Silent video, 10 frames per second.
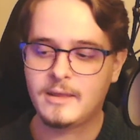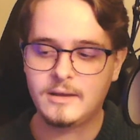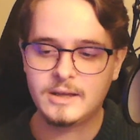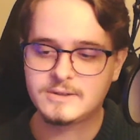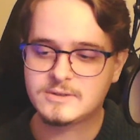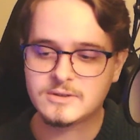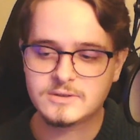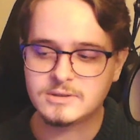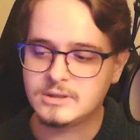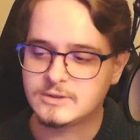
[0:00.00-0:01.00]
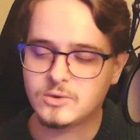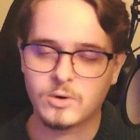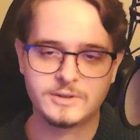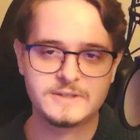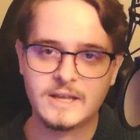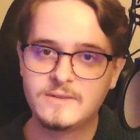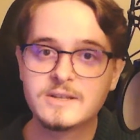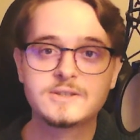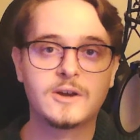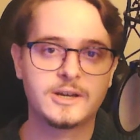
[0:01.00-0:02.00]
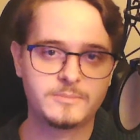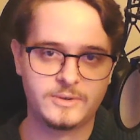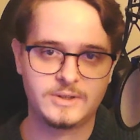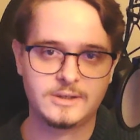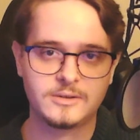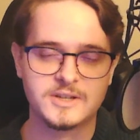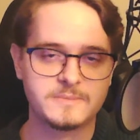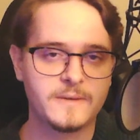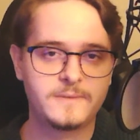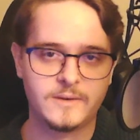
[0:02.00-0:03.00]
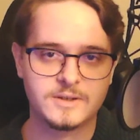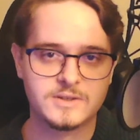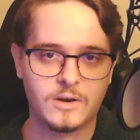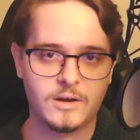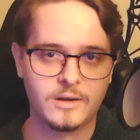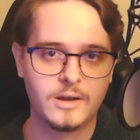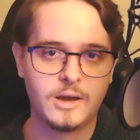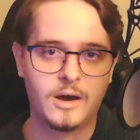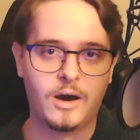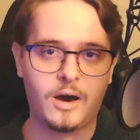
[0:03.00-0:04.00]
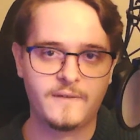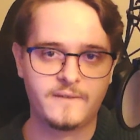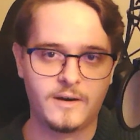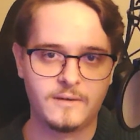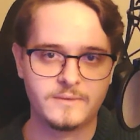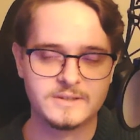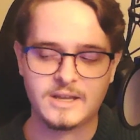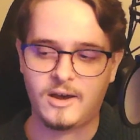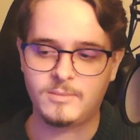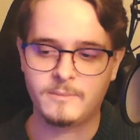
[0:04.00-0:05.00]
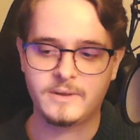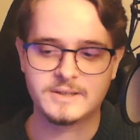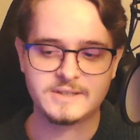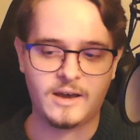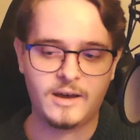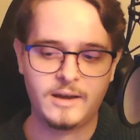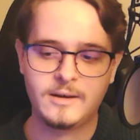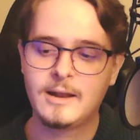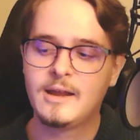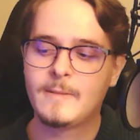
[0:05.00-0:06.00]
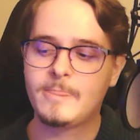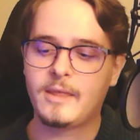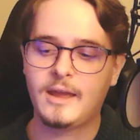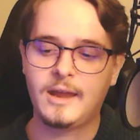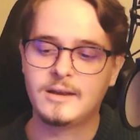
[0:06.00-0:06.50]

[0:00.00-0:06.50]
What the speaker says: It's gorgeous. And this song in particular is my favorite song off of this album that it's on, and